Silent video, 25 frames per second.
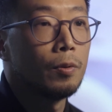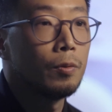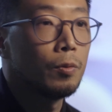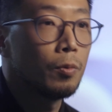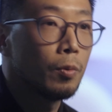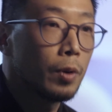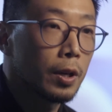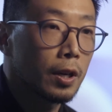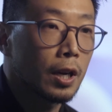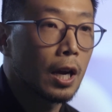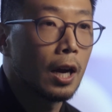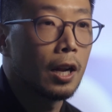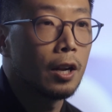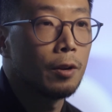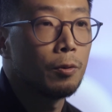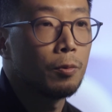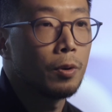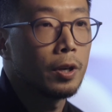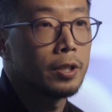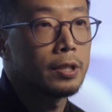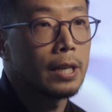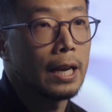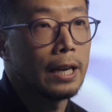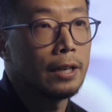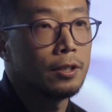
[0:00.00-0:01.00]
what kind of
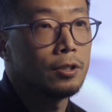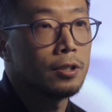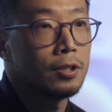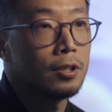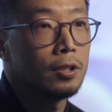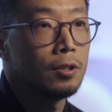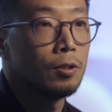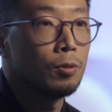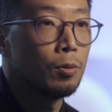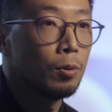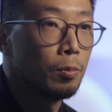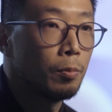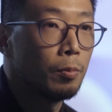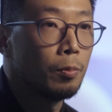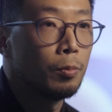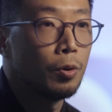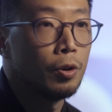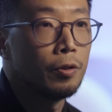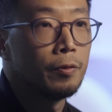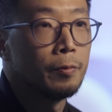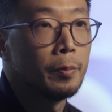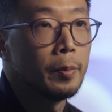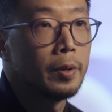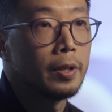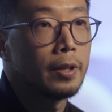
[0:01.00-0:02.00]
rotation or
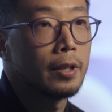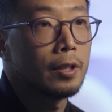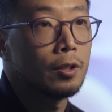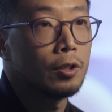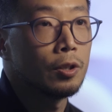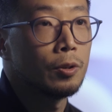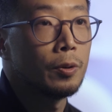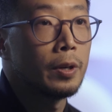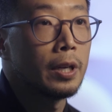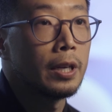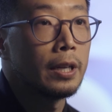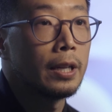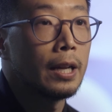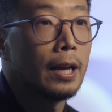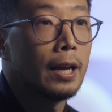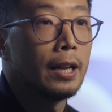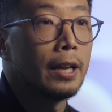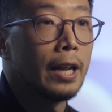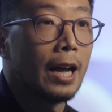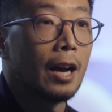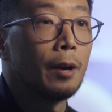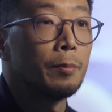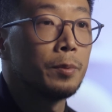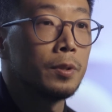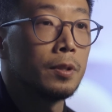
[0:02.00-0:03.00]
movement they're doing, and
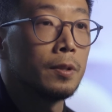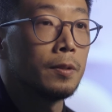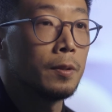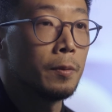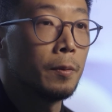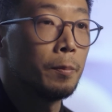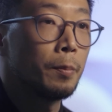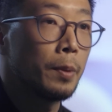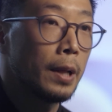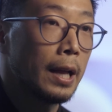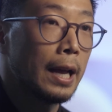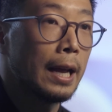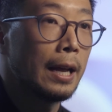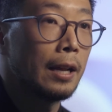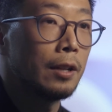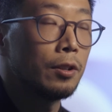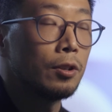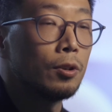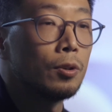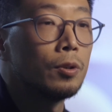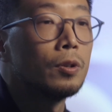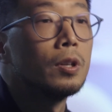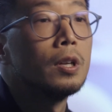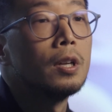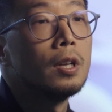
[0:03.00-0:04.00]
helps us plan
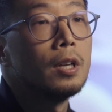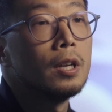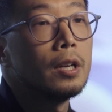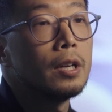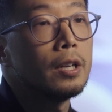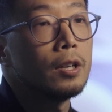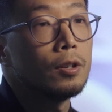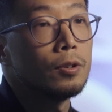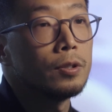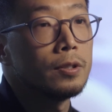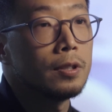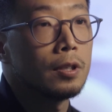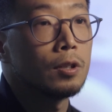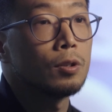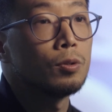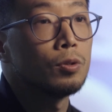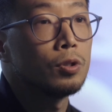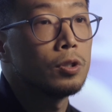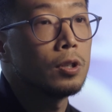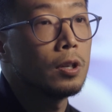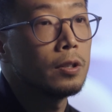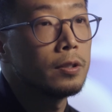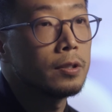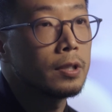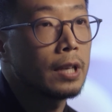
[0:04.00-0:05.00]
your single
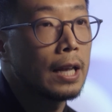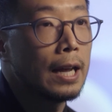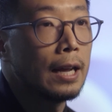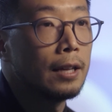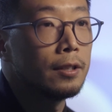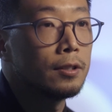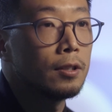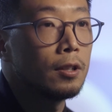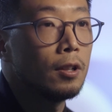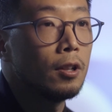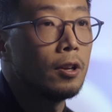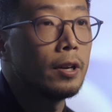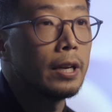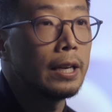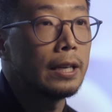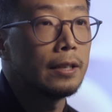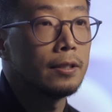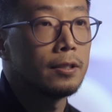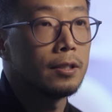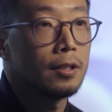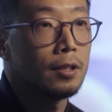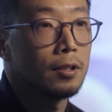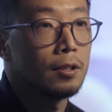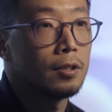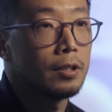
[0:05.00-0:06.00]
shot scans a lot
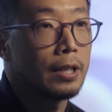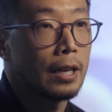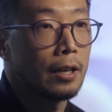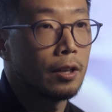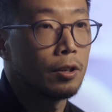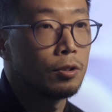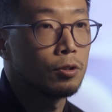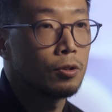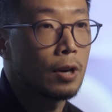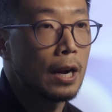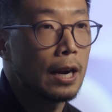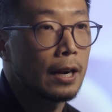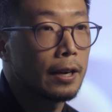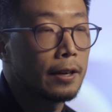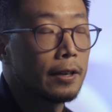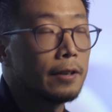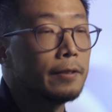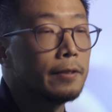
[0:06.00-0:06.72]
easier down the track.